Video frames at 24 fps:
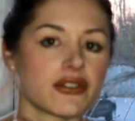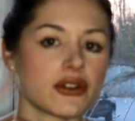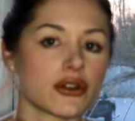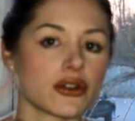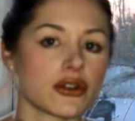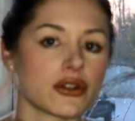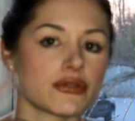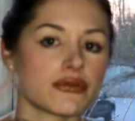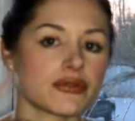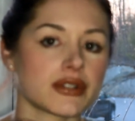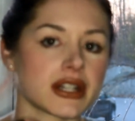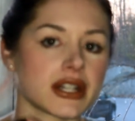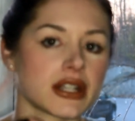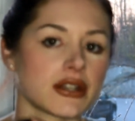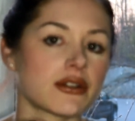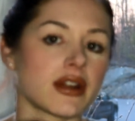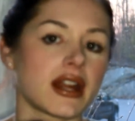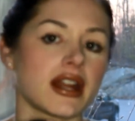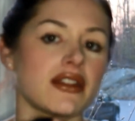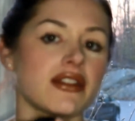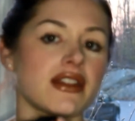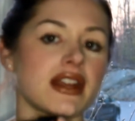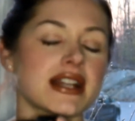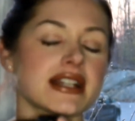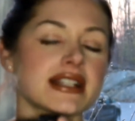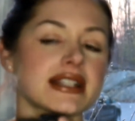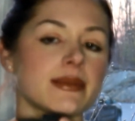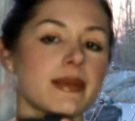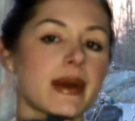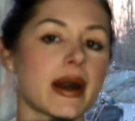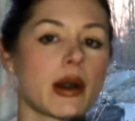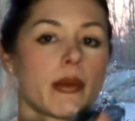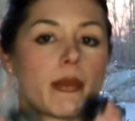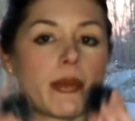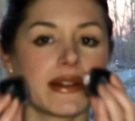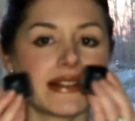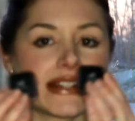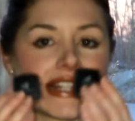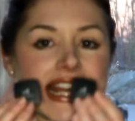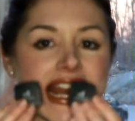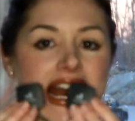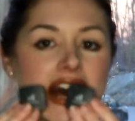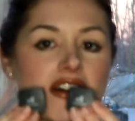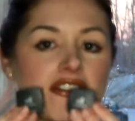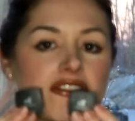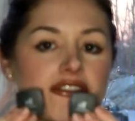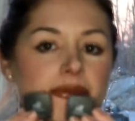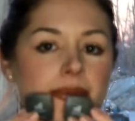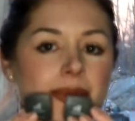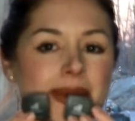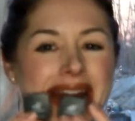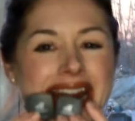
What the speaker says: heard really great things about, but the e.l.f.